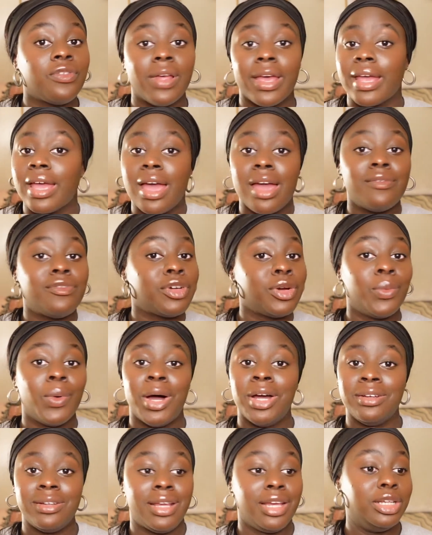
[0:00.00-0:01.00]
Like,
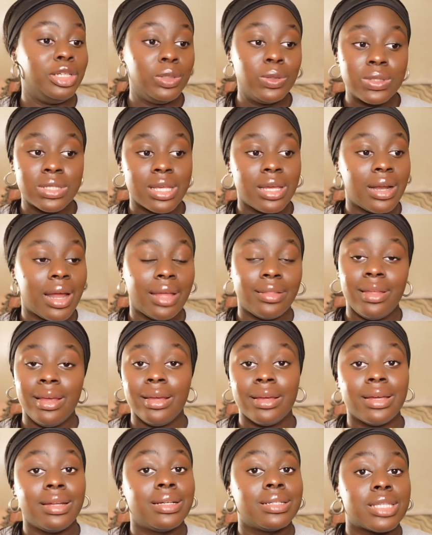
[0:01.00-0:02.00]
everyone can use it. I
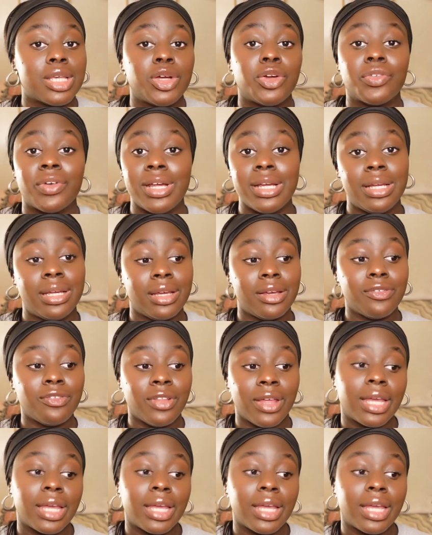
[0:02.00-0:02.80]
think it is a great gift.